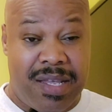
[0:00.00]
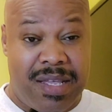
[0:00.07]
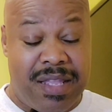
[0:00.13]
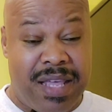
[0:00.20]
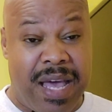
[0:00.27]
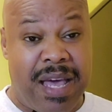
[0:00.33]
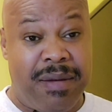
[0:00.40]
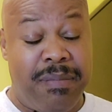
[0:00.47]

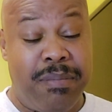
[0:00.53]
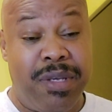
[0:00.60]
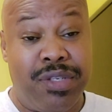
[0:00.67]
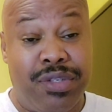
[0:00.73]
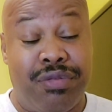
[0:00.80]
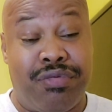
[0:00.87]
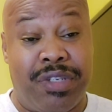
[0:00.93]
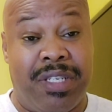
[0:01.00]
That
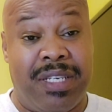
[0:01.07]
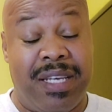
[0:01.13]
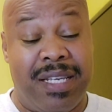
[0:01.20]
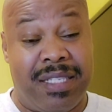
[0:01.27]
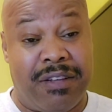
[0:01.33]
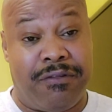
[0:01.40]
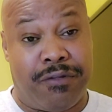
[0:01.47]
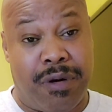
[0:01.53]
misery
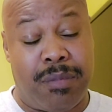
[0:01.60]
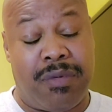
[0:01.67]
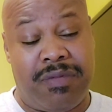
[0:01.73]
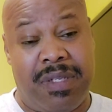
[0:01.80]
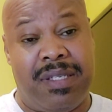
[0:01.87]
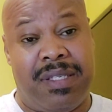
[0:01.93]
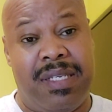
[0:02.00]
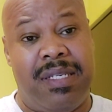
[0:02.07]
is a form of
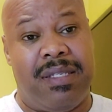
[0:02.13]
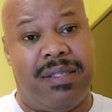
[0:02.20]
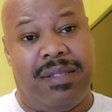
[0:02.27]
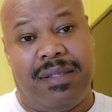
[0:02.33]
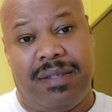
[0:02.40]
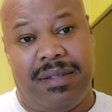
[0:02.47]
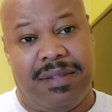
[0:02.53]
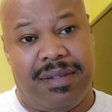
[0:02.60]

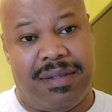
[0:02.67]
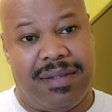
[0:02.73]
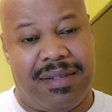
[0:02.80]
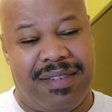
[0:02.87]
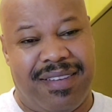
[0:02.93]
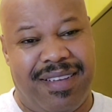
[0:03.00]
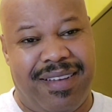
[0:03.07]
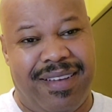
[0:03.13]
disease.
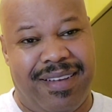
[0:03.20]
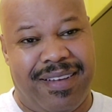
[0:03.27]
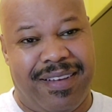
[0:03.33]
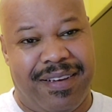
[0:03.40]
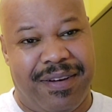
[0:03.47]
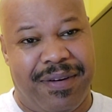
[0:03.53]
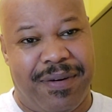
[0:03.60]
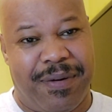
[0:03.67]

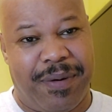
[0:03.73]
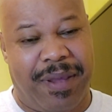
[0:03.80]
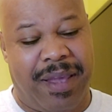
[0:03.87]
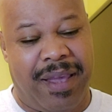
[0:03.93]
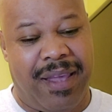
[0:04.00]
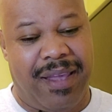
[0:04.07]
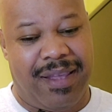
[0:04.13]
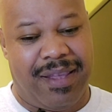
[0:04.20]

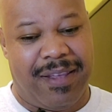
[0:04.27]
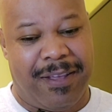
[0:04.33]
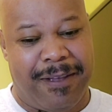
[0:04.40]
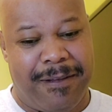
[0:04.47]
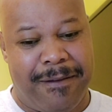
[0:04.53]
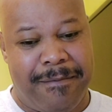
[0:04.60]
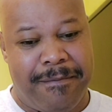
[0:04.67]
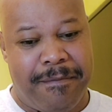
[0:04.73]
Okay?
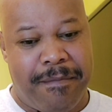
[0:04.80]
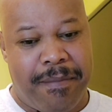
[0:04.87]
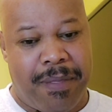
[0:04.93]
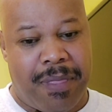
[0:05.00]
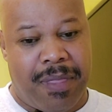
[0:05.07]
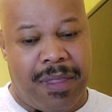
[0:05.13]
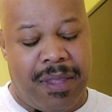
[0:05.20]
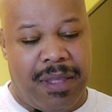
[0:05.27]

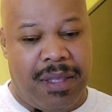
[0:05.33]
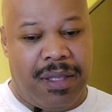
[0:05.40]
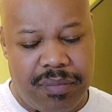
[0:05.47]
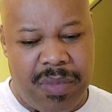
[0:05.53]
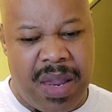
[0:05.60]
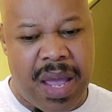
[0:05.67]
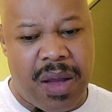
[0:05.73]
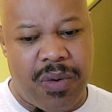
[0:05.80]

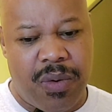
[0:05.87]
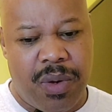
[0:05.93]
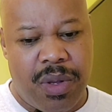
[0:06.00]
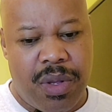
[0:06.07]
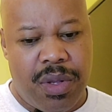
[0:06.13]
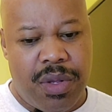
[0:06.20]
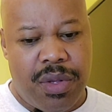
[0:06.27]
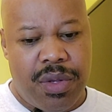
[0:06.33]
Now,
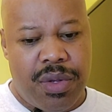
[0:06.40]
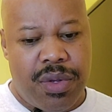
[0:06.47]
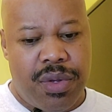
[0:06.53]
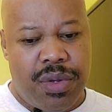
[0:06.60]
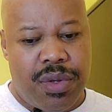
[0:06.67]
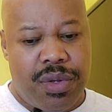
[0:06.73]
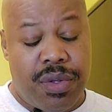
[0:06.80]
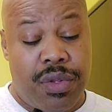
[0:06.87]

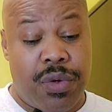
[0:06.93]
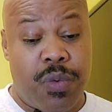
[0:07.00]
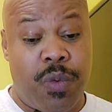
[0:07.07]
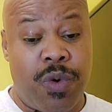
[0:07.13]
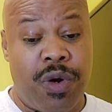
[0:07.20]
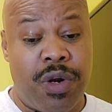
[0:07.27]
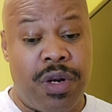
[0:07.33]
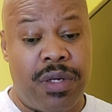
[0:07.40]
the
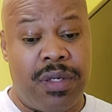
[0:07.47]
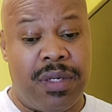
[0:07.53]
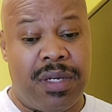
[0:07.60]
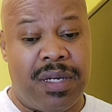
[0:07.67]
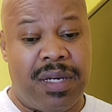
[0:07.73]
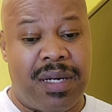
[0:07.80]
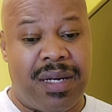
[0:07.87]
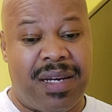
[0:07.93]
word
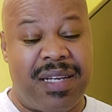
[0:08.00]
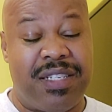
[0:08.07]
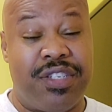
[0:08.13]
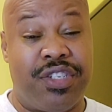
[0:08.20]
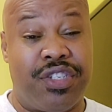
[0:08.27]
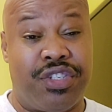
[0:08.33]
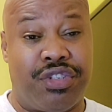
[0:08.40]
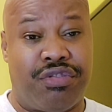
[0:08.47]

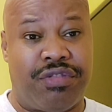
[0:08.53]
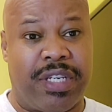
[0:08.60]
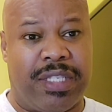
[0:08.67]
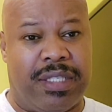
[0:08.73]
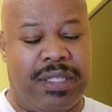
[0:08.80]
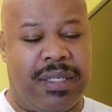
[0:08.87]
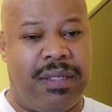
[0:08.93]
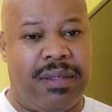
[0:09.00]

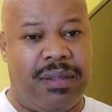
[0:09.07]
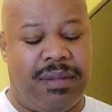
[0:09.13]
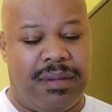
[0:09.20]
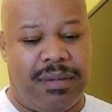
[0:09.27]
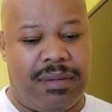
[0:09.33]
constricted,